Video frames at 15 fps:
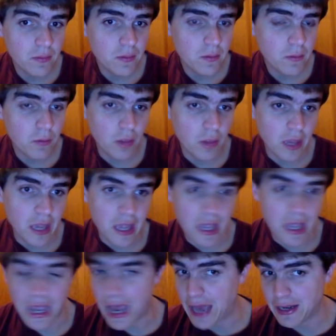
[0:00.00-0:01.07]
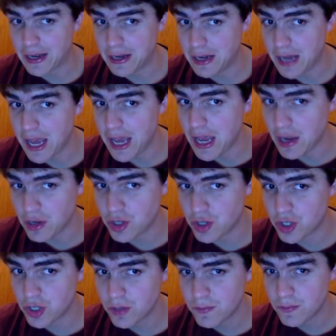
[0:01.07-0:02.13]
Well, I add in an
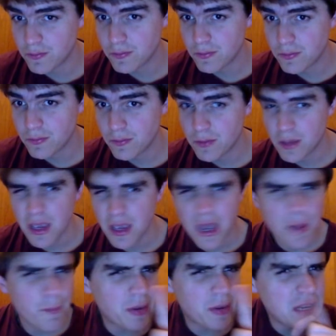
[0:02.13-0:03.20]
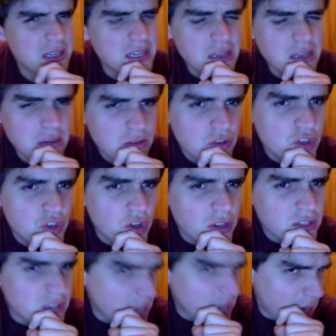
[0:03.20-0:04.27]
H. But I didn't
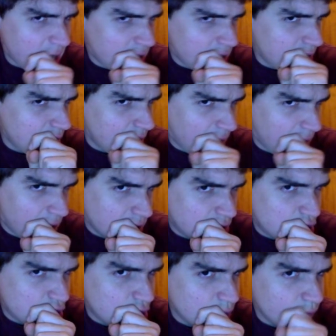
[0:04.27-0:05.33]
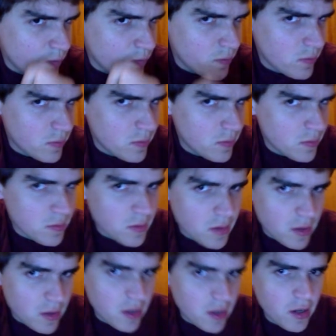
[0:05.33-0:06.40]
just add an H.
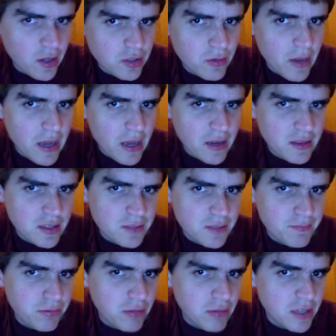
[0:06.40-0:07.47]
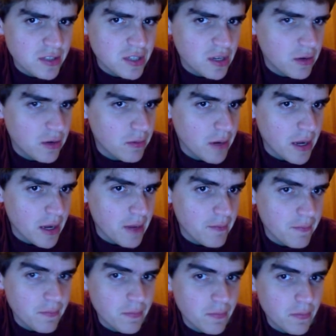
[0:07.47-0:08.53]
I also added this plus here, right?
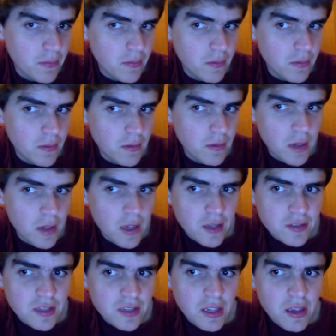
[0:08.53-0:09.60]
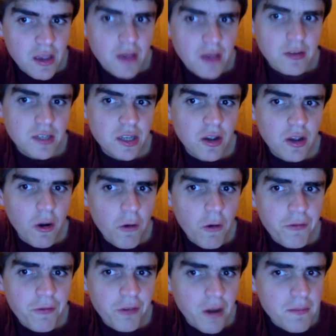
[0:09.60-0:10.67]
See, to go
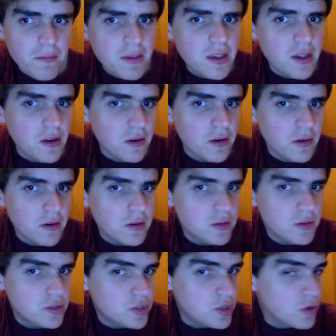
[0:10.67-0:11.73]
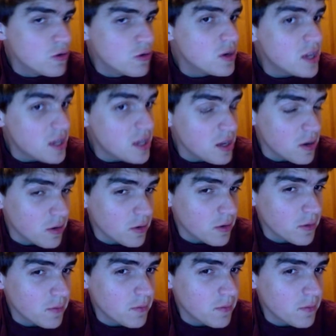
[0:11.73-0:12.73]
from here to here,